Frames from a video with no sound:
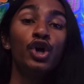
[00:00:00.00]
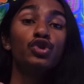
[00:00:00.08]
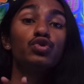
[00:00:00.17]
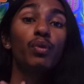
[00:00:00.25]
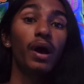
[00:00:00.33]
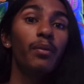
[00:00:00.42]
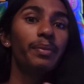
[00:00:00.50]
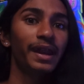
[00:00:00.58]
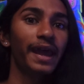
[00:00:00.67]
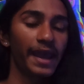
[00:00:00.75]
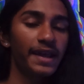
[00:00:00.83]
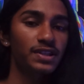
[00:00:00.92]
to help
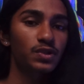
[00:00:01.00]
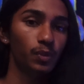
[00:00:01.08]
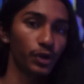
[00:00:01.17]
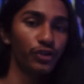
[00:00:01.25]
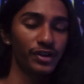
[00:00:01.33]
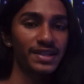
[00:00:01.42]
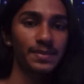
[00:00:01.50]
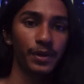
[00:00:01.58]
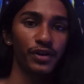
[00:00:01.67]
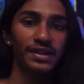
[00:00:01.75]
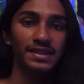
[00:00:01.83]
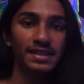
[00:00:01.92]
enhance what your
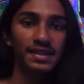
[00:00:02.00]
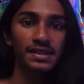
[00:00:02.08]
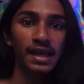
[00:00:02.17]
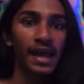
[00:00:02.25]
experience is,